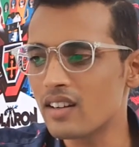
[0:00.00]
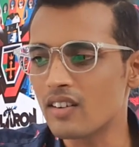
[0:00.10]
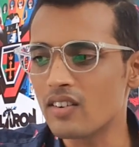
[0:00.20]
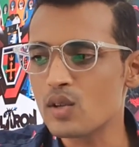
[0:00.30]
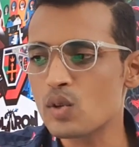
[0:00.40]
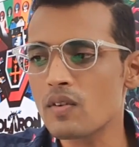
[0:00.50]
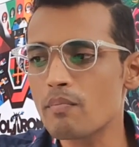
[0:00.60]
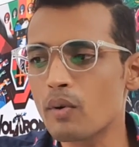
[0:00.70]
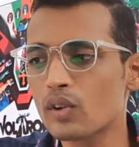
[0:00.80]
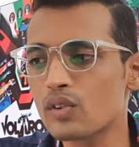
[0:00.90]
degrees of
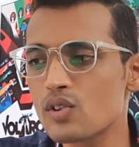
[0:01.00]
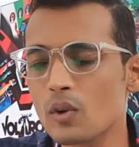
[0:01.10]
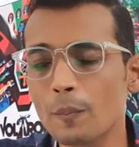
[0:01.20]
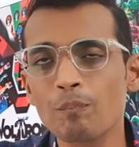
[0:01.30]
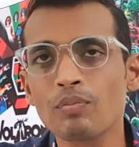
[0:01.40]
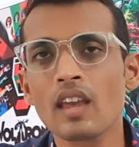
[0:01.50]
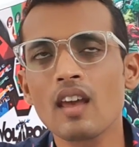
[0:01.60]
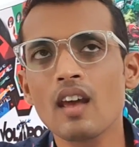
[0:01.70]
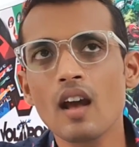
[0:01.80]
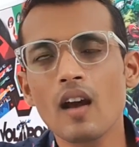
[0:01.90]
importance. So,
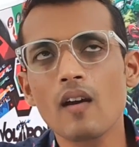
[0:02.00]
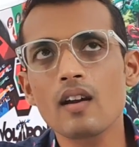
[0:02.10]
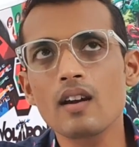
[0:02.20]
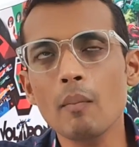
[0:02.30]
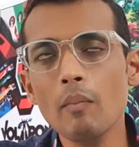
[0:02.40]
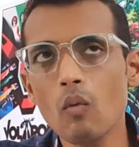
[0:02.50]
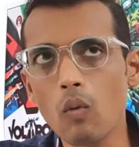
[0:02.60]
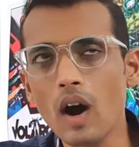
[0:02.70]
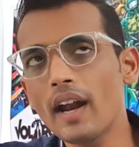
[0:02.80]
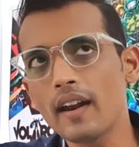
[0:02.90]
number
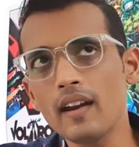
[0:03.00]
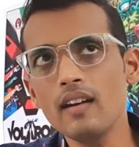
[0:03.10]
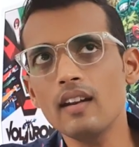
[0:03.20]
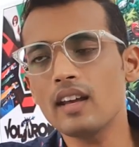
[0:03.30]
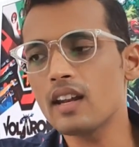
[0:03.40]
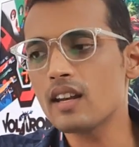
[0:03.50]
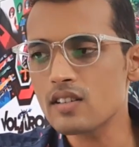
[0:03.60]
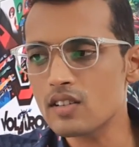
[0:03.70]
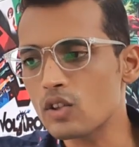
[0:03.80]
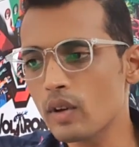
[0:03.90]
one, in any
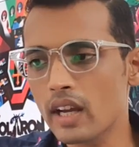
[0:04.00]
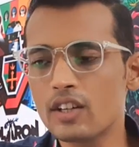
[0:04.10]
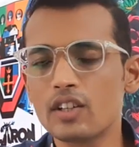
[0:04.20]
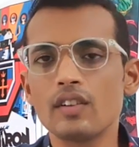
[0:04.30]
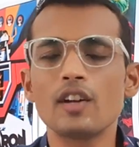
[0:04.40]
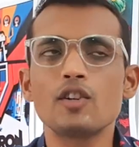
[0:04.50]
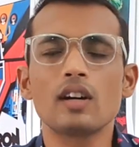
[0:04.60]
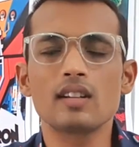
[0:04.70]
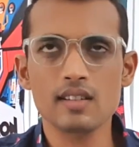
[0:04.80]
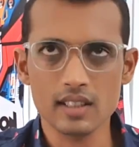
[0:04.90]
situation that you're
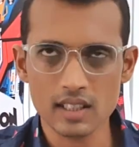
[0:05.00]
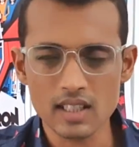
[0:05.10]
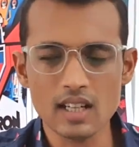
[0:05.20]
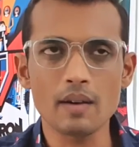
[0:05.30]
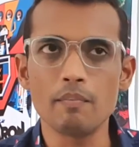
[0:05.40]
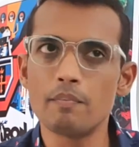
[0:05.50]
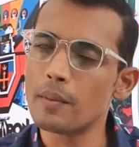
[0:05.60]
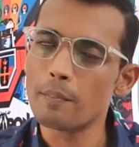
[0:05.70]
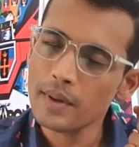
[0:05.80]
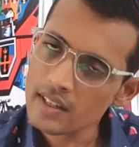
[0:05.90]
uncertain,
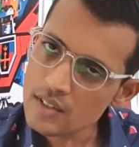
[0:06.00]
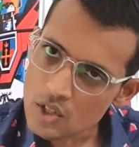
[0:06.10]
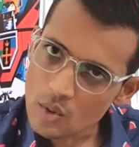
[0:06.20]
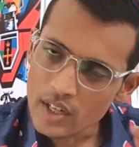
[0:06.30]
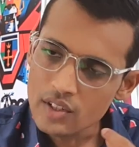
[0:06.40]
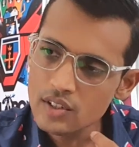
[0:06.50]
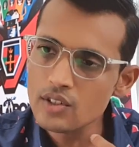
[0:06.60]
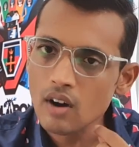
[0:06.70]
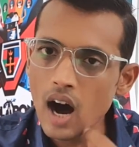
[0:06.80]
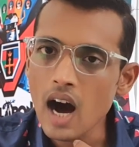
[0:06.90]
the biggest question
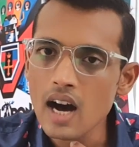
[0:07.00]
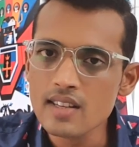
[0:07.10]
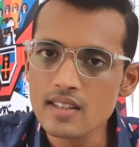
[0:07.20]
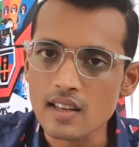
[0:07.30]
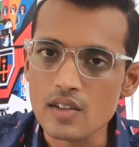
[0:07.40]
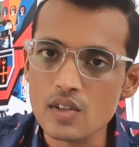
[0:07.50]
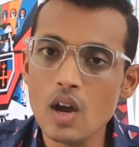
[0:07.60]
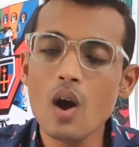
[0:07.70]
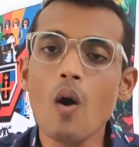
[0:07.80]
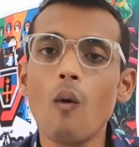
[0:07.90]
to ask is,
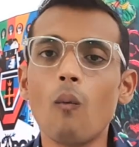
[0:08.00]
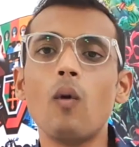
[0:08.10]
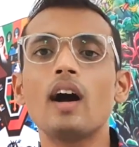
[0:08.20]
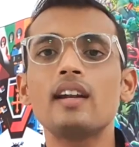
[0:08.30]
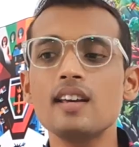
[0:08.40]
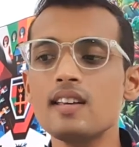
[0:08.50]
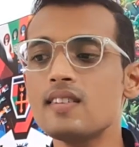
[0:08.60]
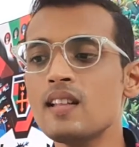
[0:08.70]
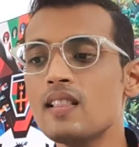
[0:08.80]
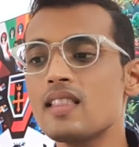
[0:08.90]
what is
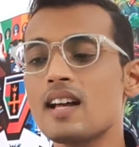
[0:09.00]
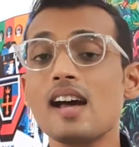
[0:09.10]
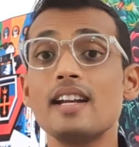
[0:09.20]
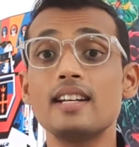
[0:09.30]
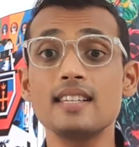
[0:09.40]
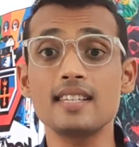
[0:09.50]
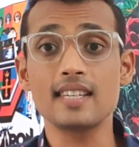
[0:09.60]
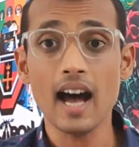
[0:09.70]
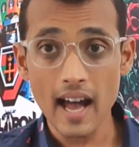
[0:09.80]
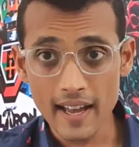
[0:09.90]
it that I
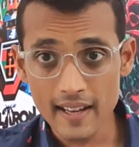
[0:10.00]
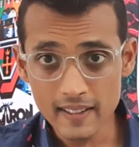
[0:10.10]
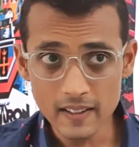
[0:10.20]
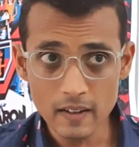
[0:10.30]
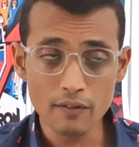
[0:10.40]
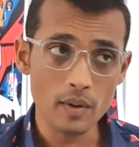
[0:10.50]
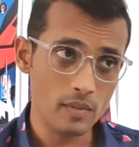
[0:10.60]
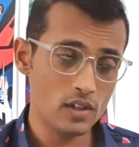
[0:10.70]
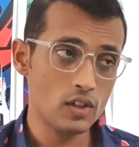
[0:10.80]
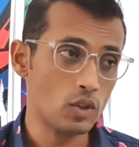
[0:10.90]
desire from
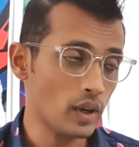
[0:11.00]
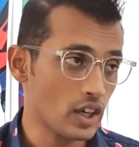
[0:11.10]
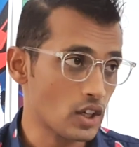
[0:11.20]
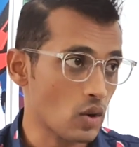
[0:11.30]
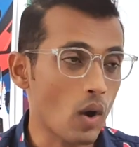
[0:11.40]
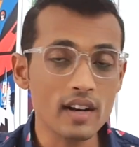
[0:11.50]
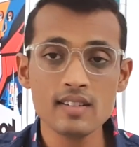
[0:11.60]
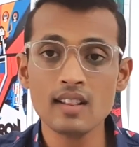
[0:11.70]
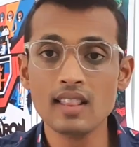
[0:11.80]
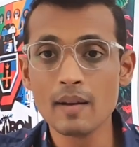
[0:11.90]
this situation? What
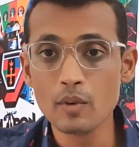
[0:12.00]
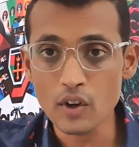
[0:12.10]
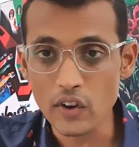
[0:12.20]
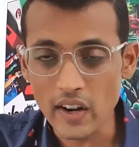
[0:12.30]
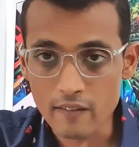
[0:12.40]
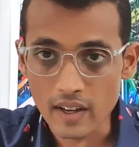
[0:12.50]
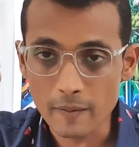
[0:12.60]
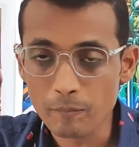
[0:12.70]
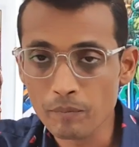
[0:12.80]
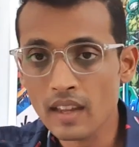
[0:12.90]
is it that I'm craving?